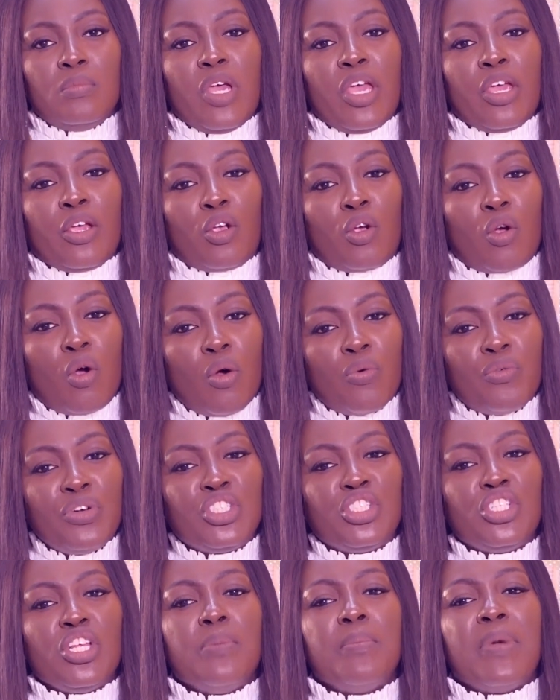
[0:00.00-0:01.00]

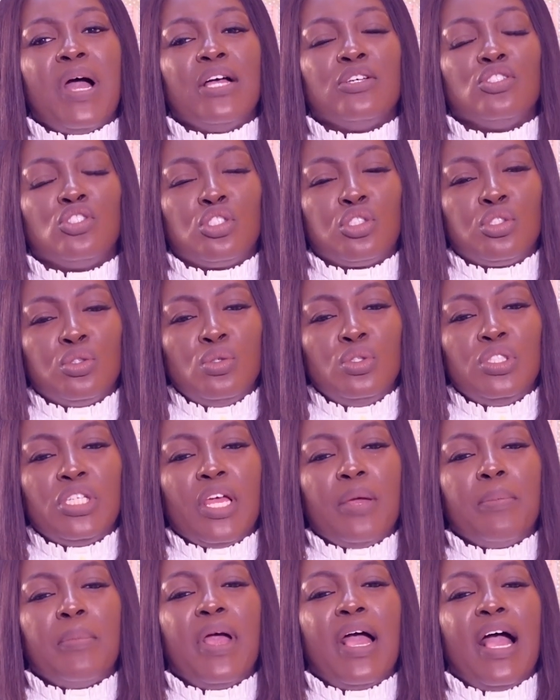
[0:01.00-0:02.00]
Encourage them and show
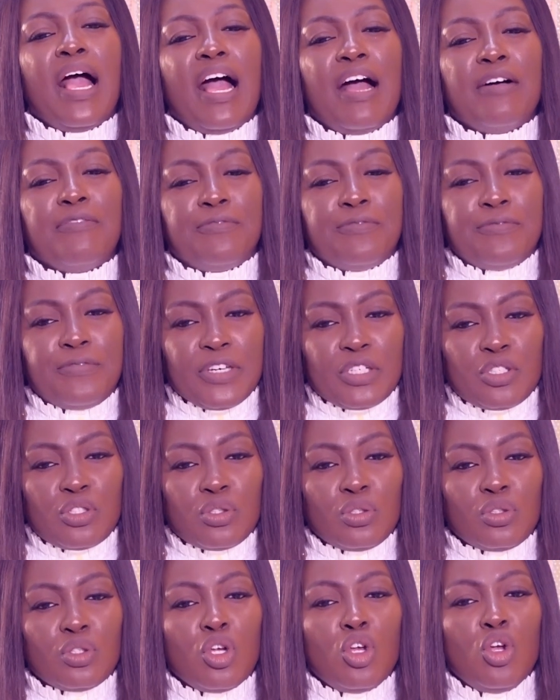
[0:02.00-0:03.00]
them
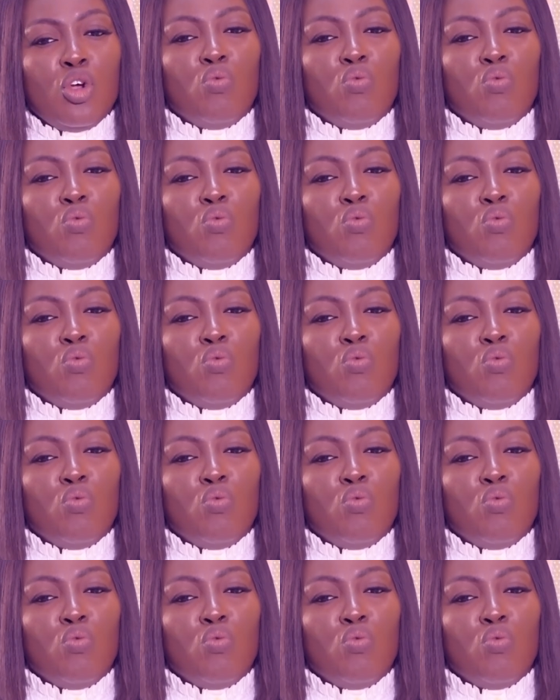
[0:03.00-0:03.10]
affection.